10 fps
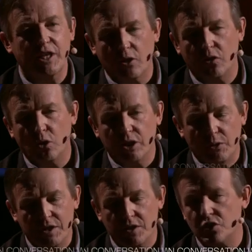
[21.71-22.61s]
take on the
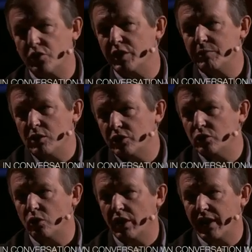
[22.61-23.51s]
auto industry and build
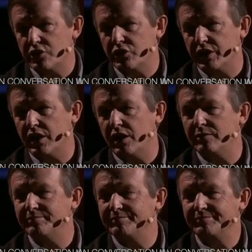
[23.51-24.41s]
an all-electric car?